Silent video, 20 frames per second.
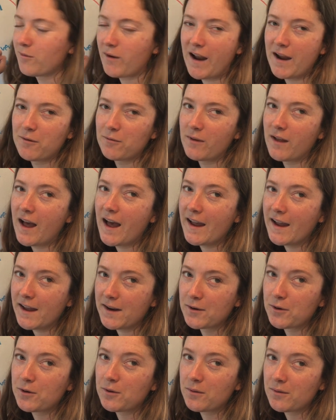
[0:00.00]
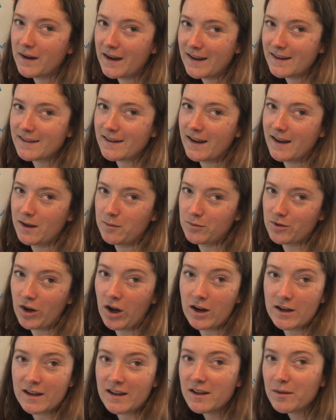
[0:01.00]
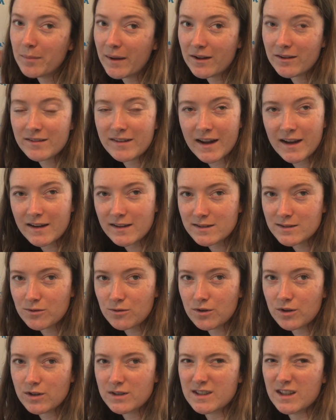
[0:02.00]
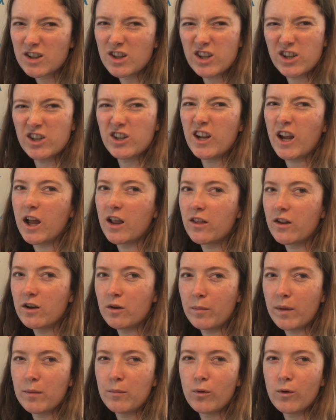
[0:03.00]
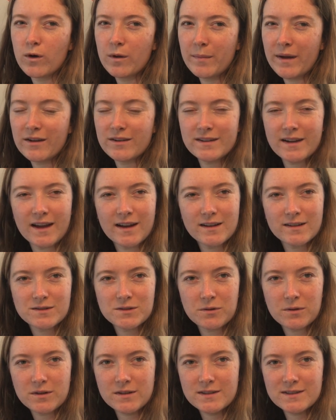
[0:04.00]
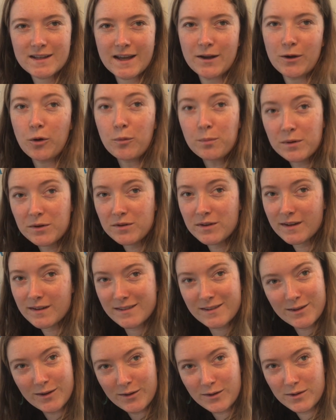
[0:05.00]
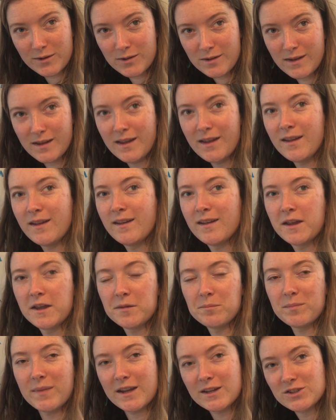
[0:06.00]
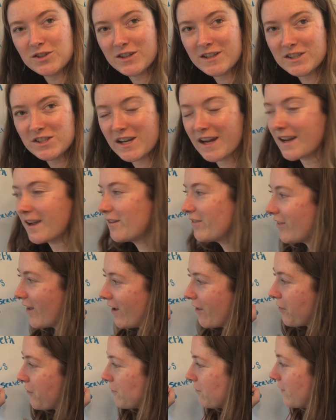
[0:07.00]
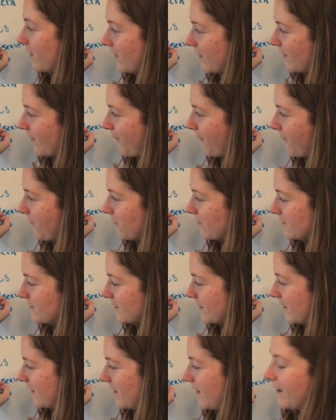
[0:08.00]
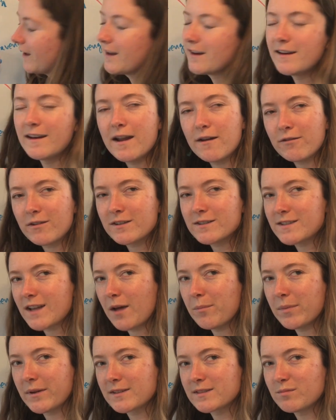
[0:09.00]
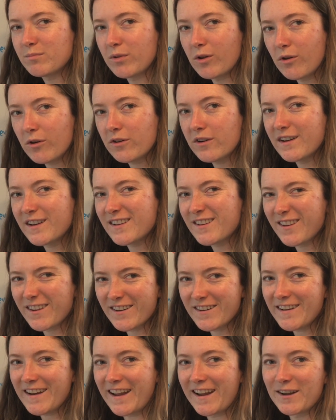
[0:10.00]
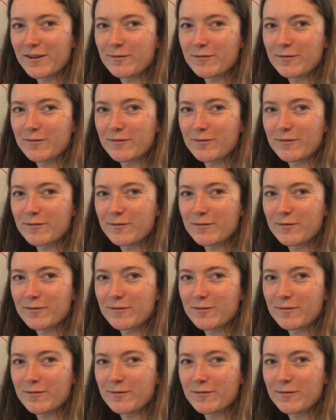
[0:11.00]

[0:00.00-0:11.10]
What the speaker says: right, well, I had a great time talking about dinosaurs and learning a little bit more about dinosaurs. I hope you did too. Make sure to check out the other videos and never stop exploring and learning.